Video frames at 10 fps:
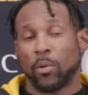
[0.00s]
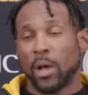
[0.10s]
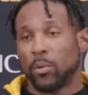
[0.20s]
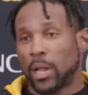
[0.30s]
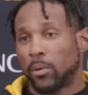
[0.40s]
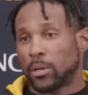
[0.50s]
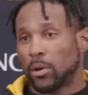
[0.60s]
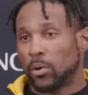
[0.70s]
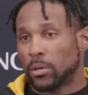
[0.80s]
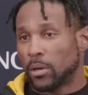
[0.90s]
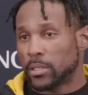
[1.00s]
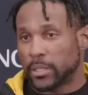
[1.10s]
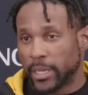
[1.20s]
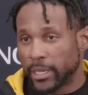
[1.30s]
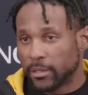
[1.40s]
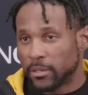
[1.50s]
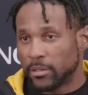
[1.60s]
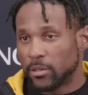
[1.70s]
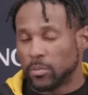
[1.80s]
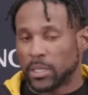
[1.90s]
And why would I want to hold on to that?
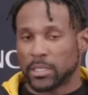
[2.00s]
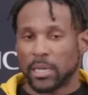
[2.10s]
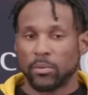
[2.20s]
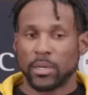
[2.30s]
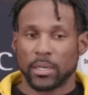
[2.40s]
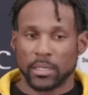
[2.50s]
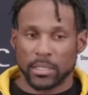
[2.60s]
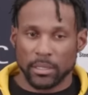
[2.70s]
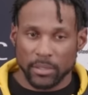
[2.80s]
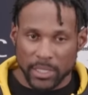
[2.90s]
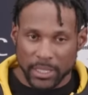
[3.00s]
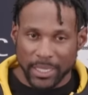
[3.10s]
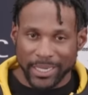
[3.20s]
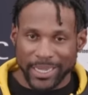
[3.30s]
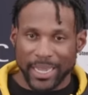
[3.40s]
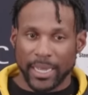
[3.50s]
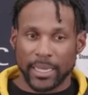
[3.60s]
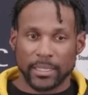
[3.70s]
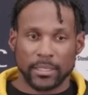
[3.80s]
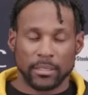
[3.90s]
You know, because I want to continue seeing
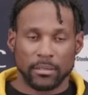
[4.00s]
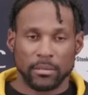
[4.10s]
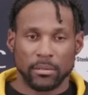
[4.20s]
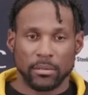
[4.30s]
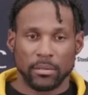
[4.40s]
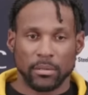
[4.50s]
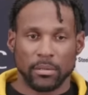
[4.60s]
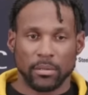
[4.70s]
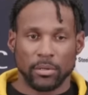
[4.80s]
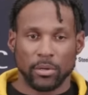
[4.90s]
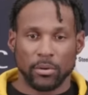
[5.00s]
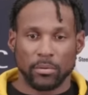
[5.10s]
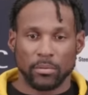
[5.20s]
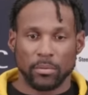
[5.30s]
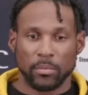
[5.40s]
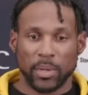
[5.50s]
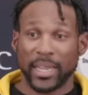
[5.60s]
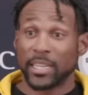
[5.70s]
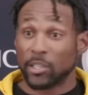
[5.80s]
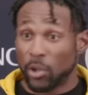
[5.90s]
guys, you know,
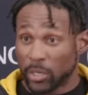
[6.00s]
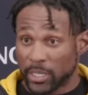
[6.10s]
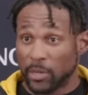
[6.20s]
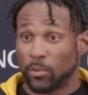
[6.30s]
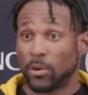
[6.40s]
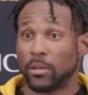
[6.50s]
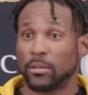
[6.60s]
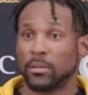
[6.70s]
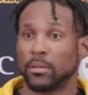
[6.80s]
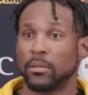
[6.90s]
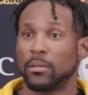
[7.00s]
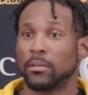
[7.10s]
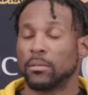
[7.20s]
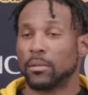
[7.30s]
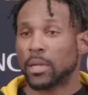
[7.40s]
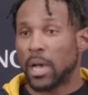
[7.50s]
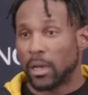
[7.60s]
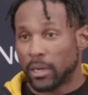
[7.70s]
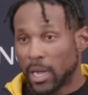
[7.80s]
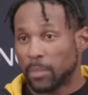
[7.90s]
play as long as they want,
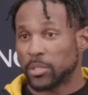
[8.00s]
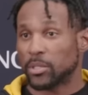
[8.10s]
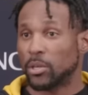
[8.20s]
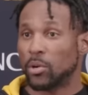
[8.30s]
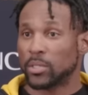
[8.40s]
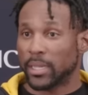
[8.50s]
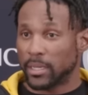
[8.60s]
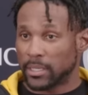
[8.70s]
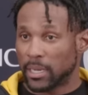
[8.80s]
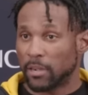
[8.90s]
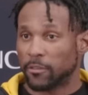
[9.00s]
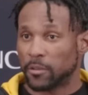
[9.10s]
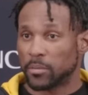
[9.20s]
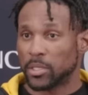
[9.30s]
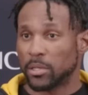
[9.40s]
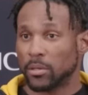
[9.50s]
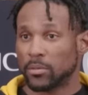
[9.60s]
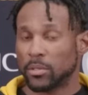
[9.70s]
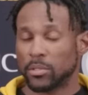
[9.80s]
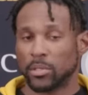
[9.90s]
co accomplish the goals that they set out for
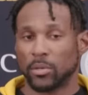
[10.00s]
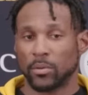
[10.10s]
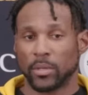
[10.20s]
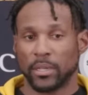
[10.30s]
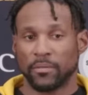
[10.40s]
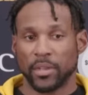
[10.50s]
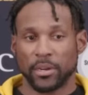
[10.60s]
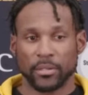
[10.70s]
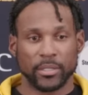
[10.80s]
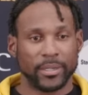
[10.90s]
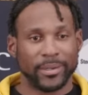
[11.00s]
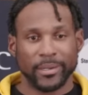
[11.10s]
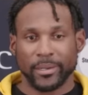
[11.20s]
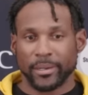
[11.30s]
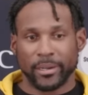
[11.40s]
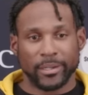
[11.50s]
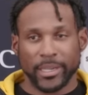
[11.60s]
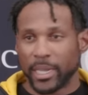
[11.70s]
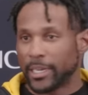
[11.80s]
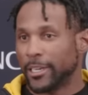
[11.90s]
themselves. So if there's a
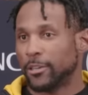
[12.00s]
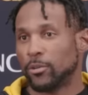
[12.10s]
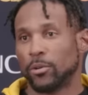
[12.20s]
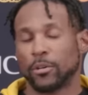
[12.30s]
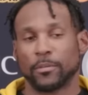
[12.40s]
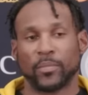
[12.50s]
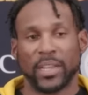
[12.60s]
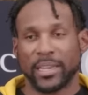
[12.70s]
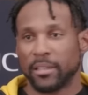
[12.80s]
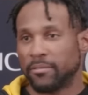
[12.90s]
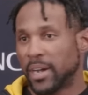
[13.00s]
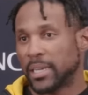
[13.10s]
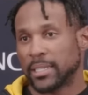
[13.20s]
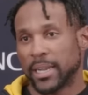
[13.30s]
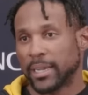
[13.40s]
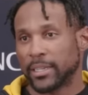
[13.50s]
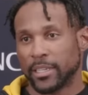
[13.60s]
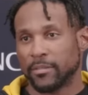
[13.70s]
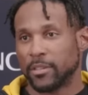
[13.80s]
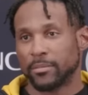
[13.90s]
nugget or any advice that I
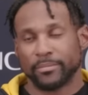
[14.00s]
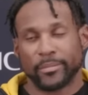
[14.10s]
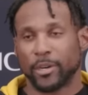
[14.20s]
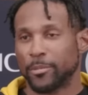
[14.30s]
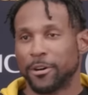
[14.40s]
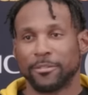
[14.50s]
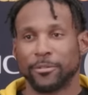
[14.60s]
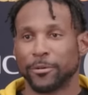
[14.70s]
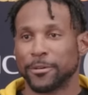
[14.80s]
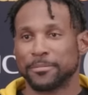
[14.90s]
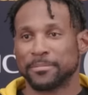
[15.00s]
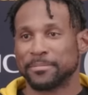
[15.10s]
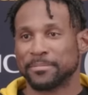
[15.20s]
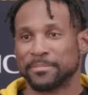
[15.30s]
can give them, I'm all for it.